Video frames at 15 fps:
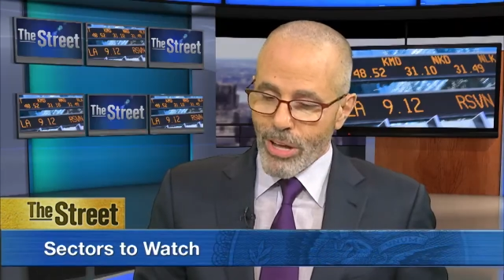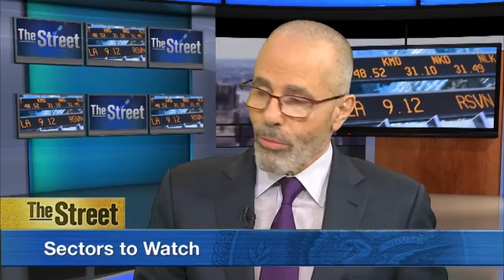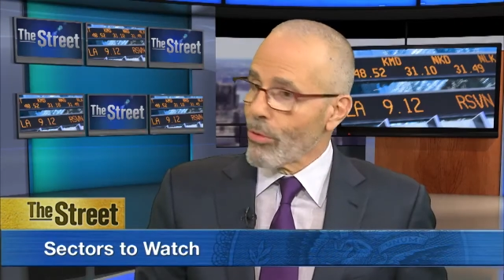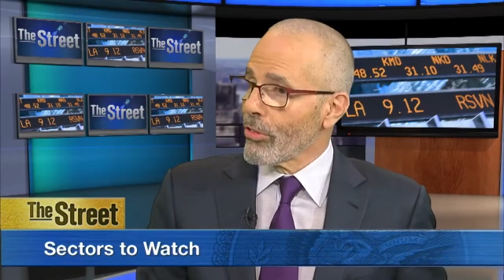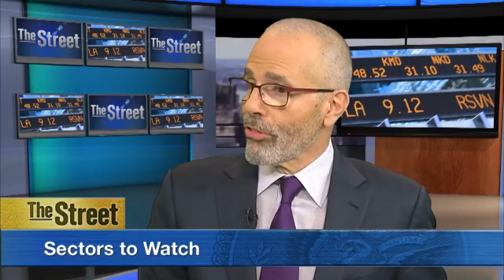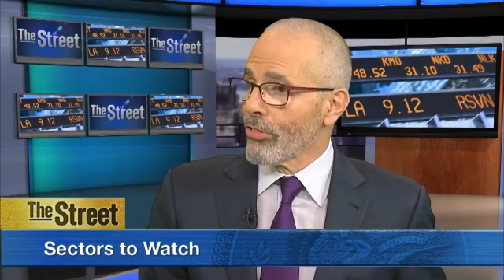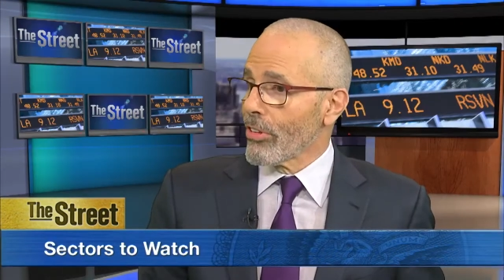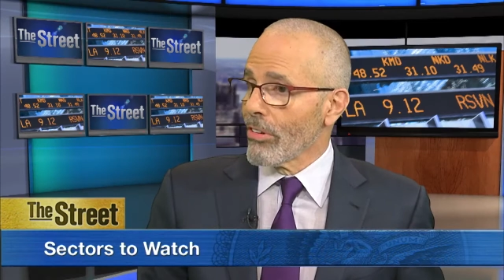that
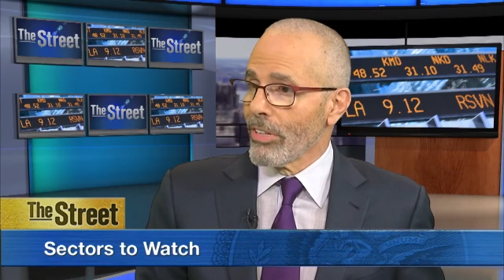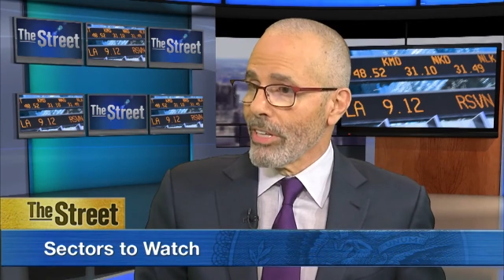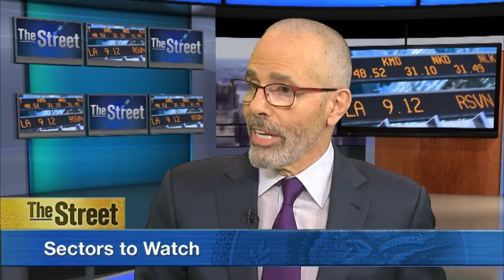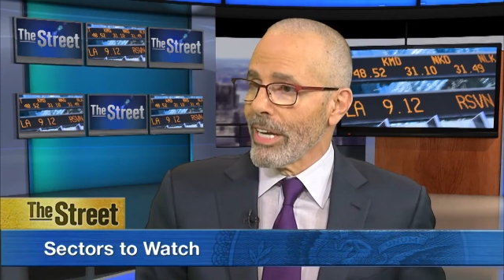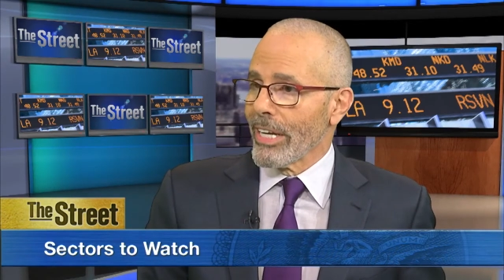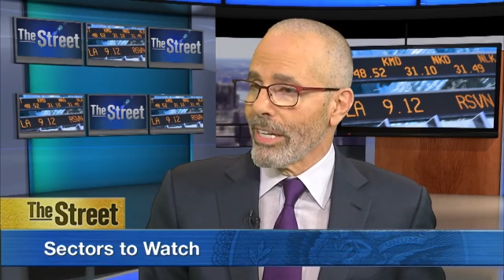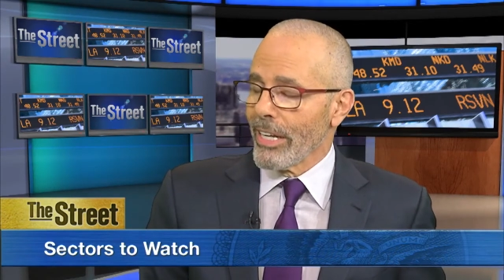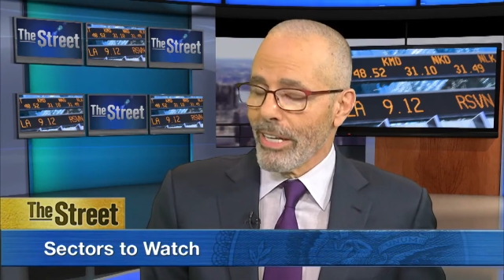we're still
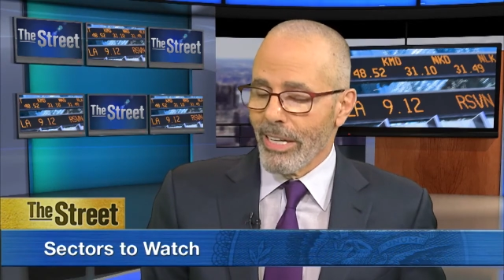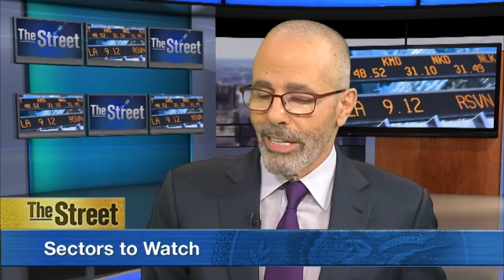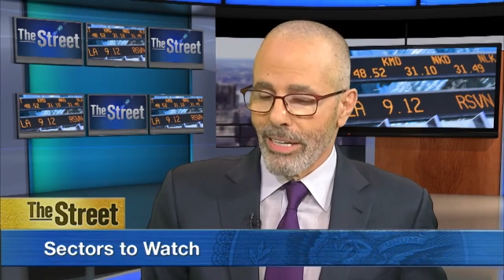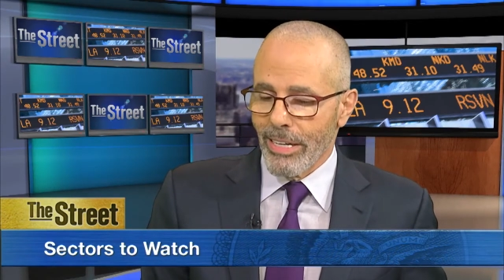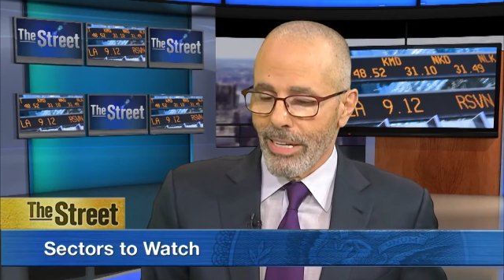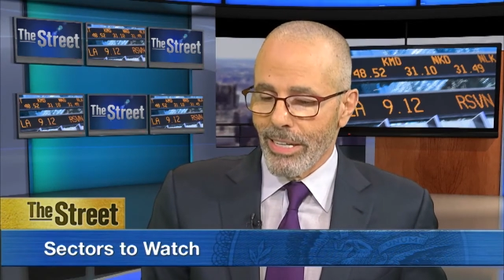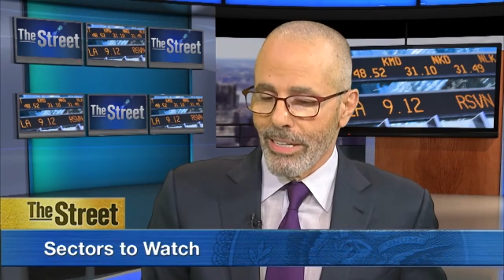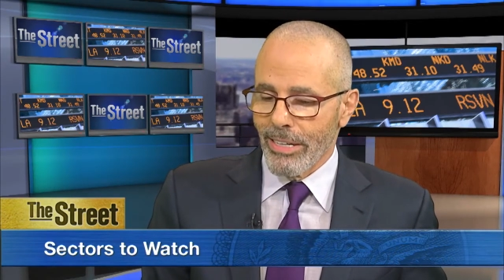in,
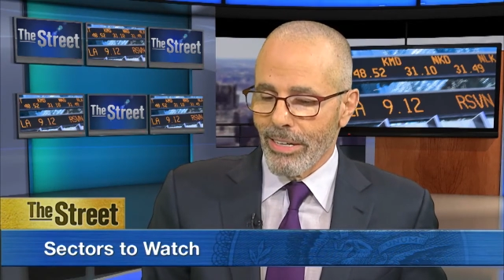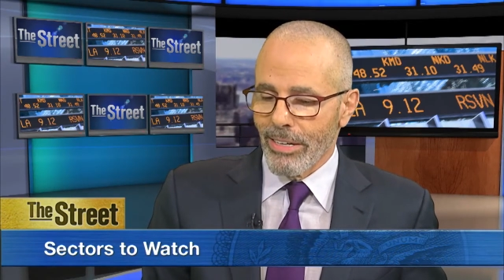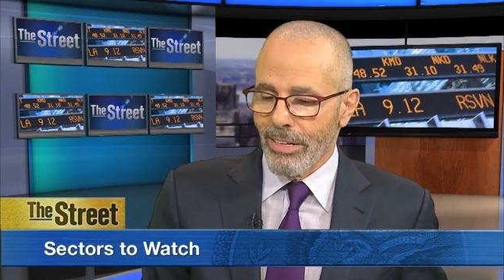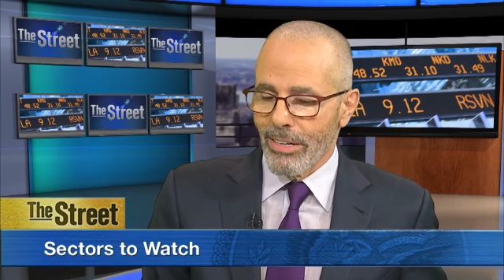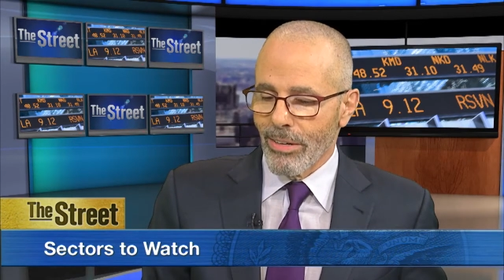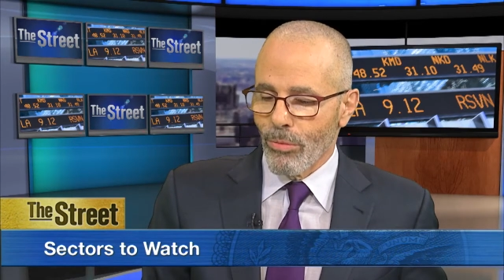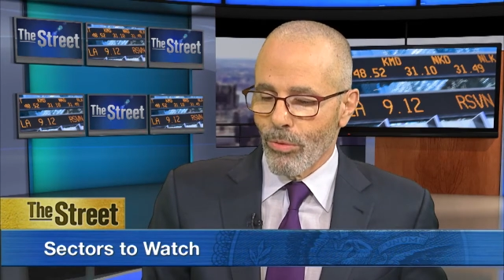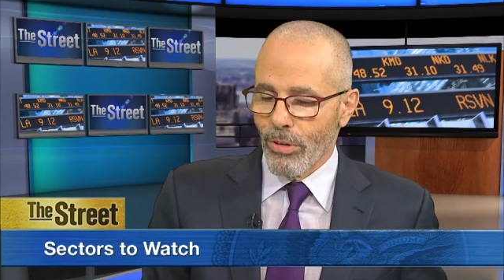and, and
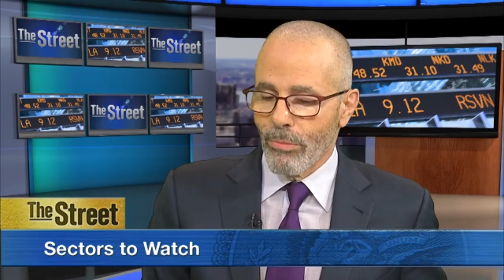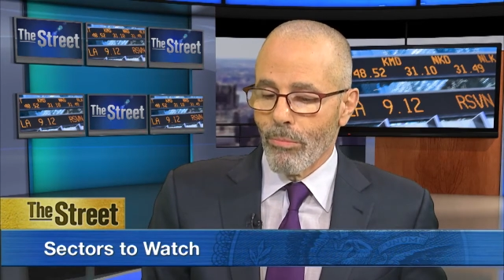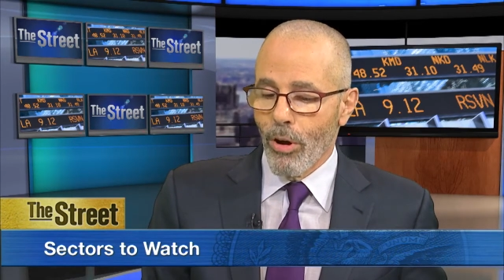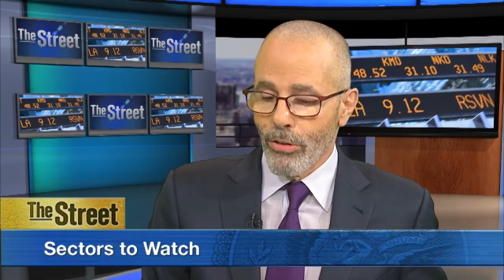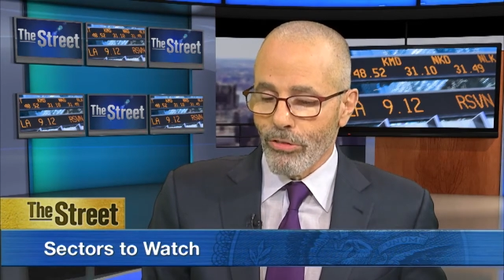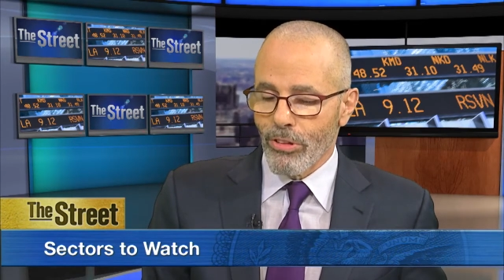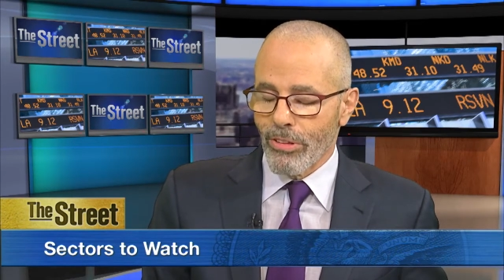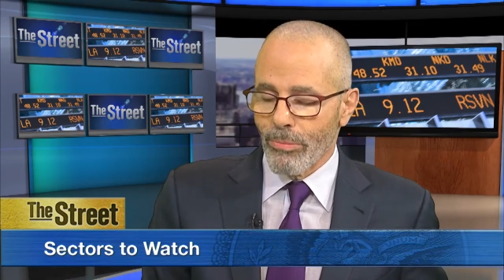uh, we're in
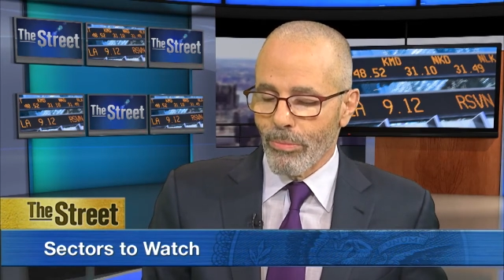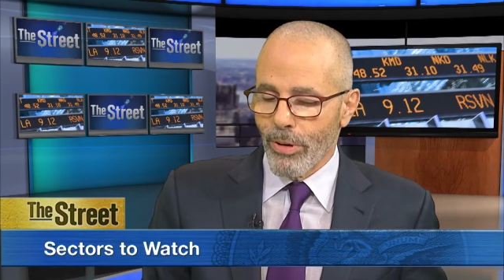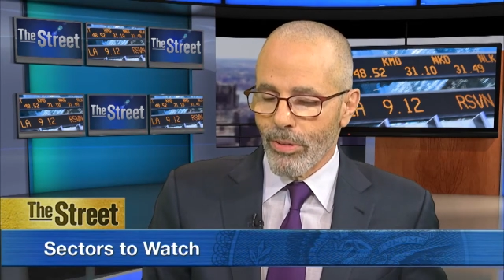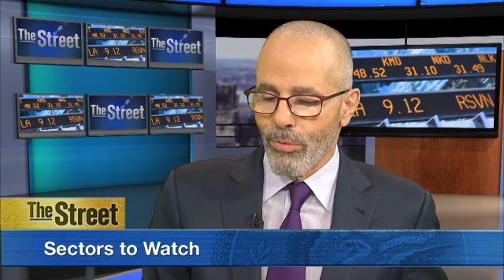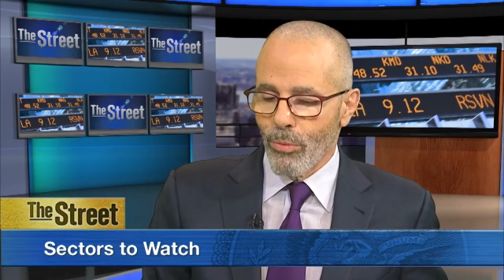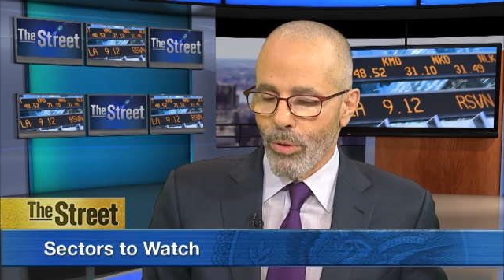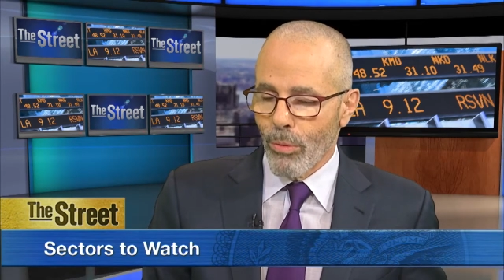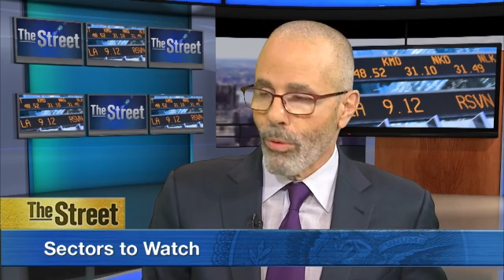most of them,
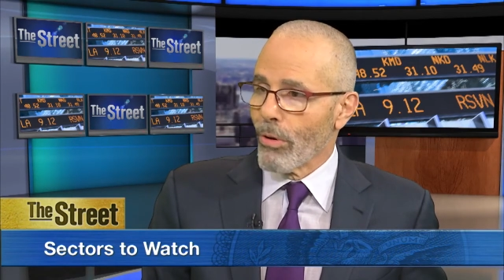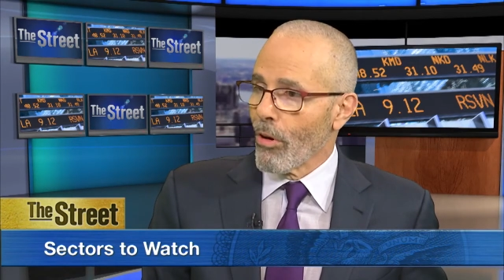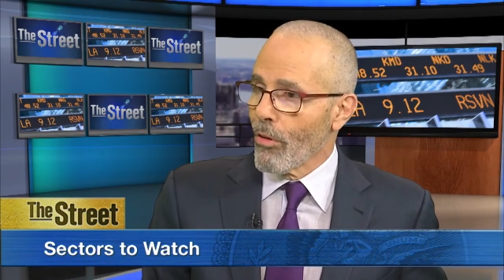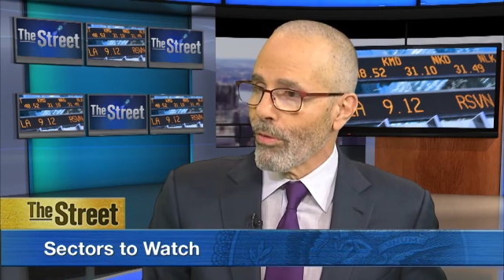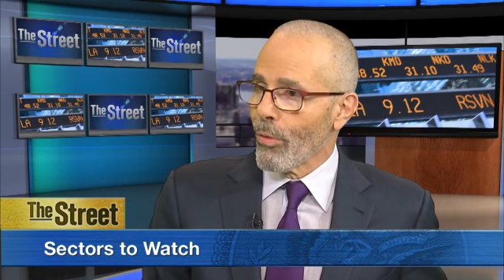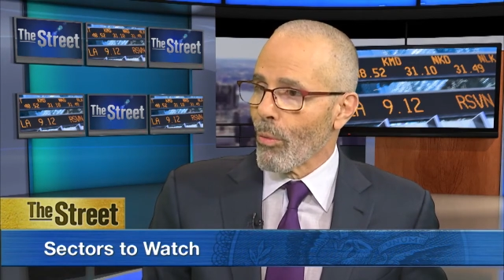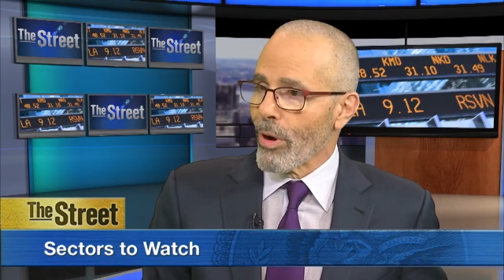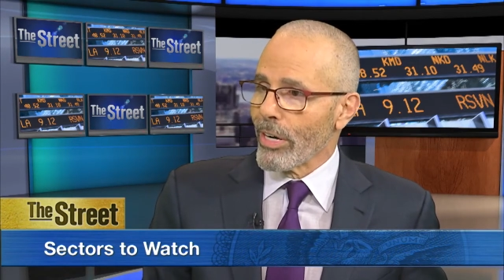but where we're
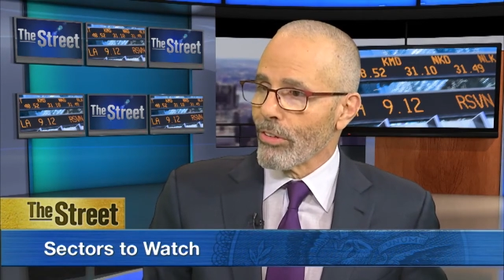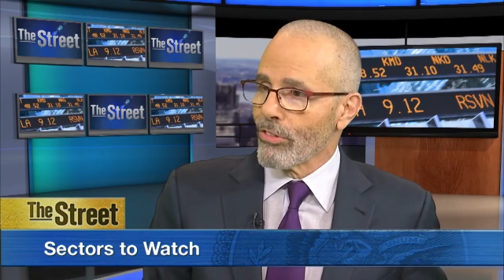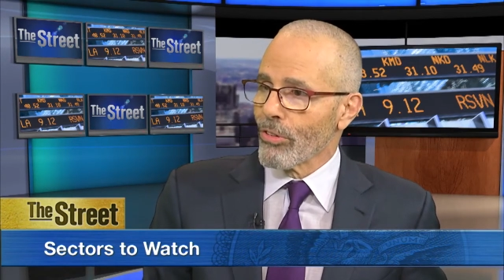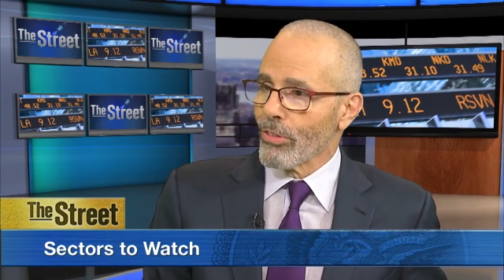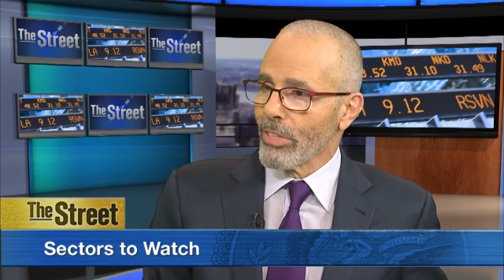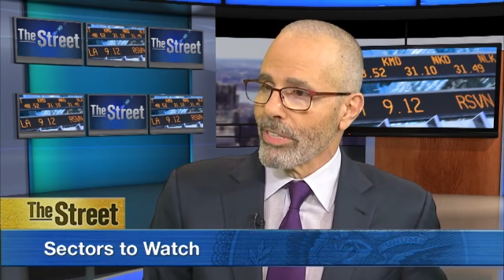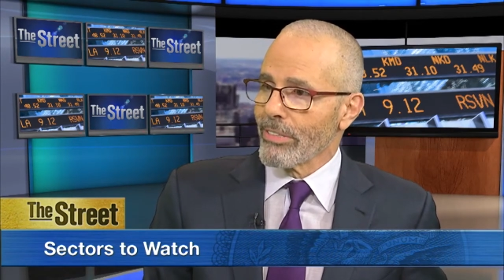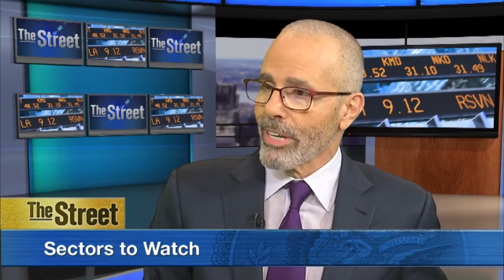overweight is
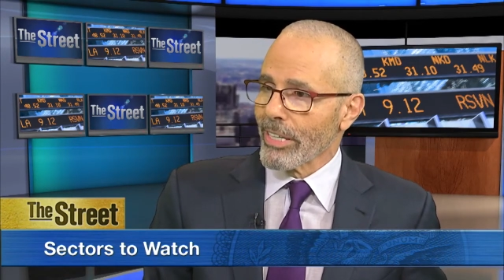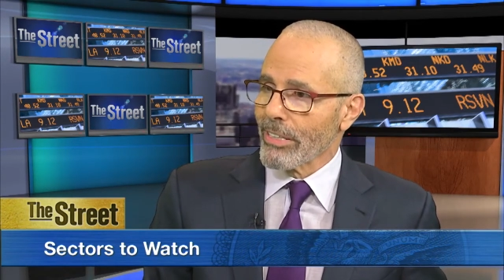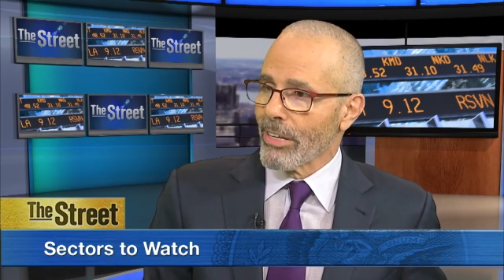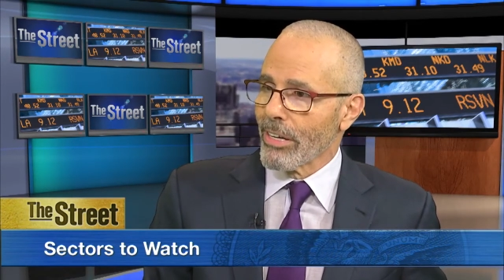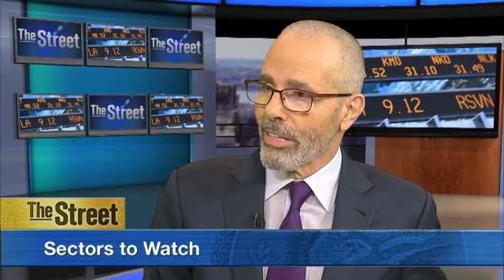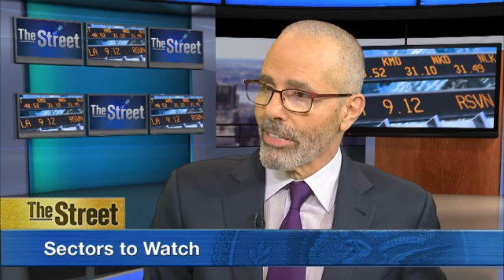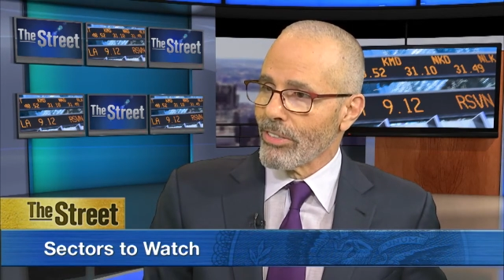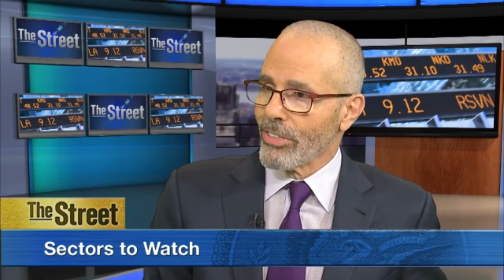certainly
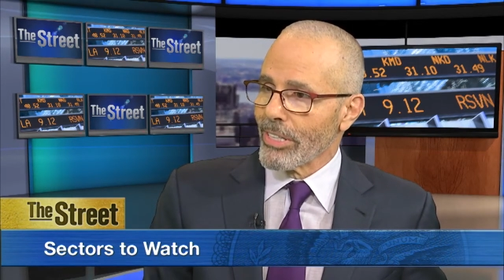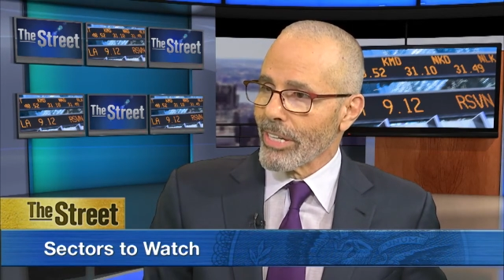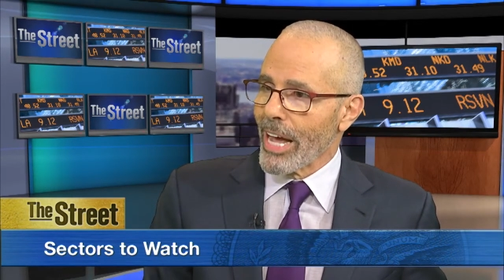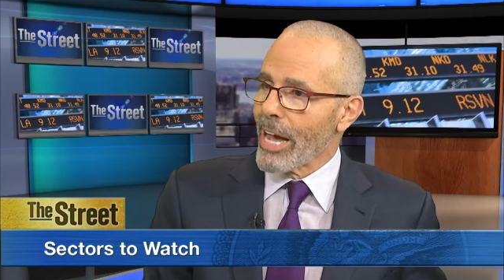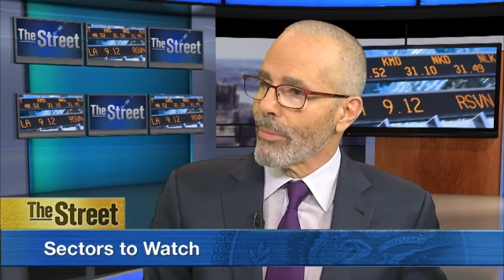technology.